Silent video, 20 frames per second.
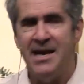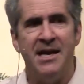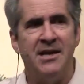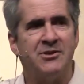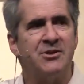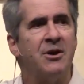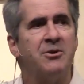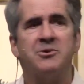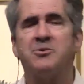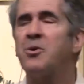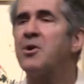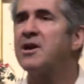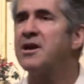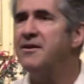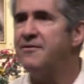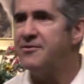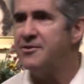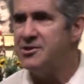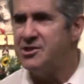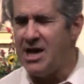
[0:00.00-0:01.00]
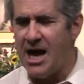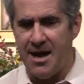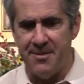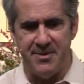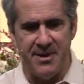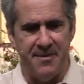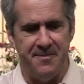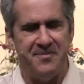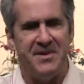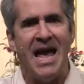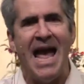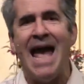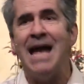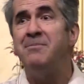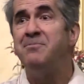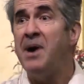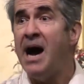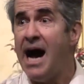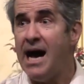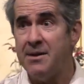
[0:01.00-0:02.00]
So I was working for JAPA,
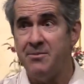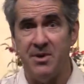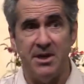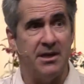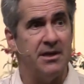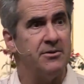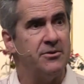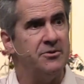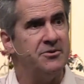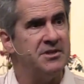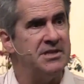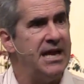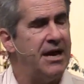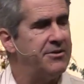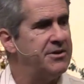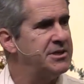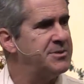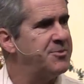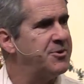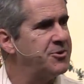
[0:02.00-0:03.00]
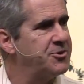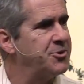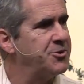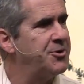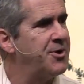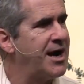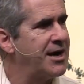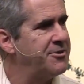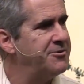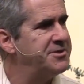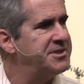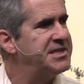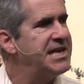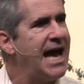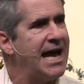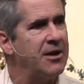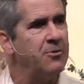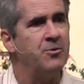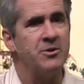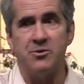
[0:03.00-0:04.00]
and Padma, who's now the spiritual director in
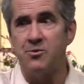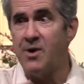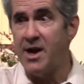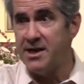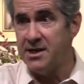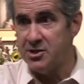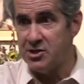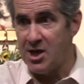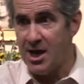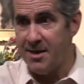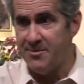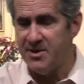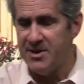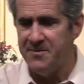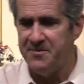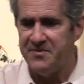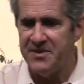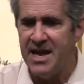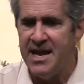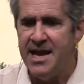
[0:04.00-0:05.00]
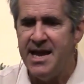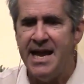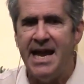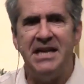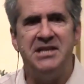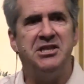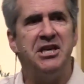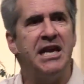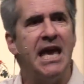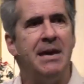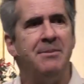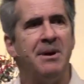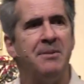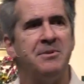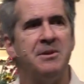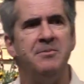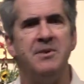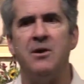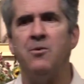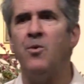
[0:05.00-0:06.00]
Seattle, was running JAPA. And she came up
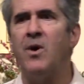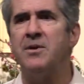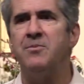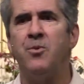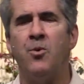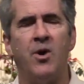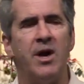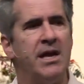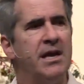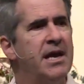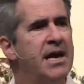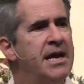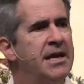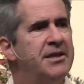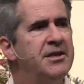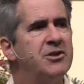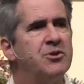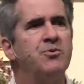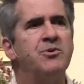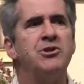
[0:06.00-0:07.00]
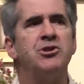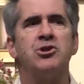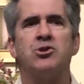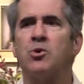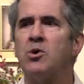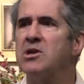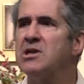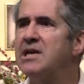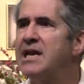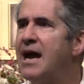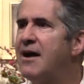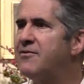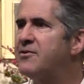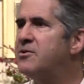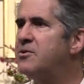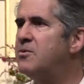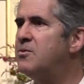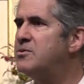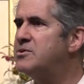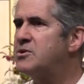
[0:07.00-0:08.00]
to me at one point. This was shortly
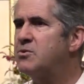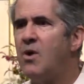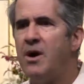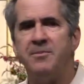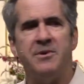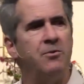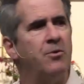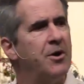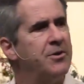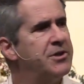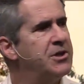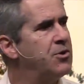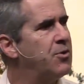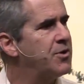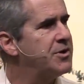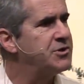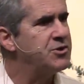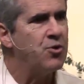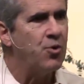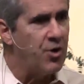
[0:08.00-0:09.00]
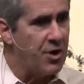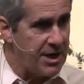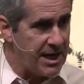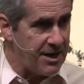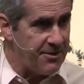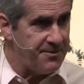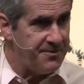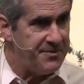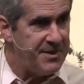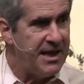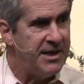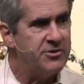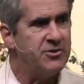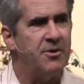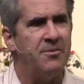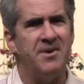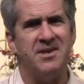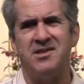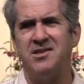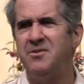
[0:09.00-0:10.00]
after Swami wrote the oratorio. So
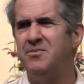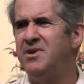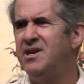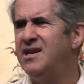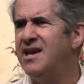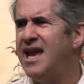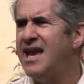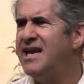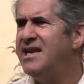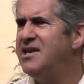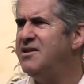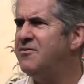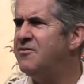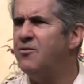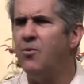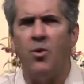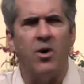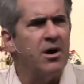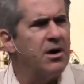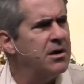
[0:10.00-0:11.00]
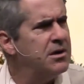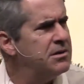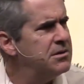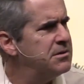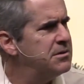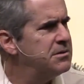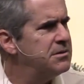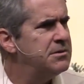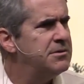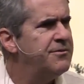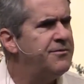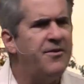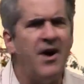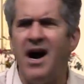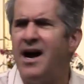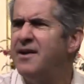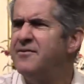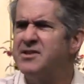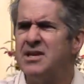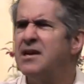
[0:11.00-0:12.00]
it must have been 84,
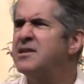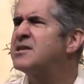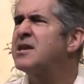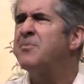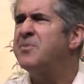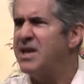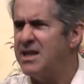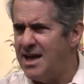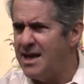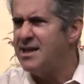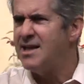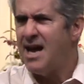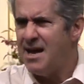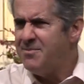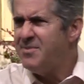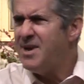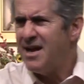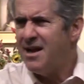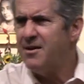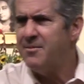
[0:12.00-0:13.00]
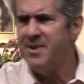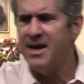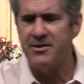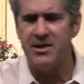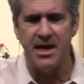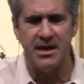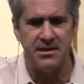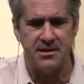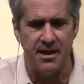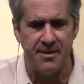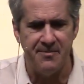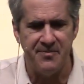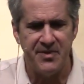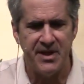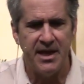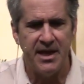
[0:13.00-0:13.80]
5, something like that, about that time.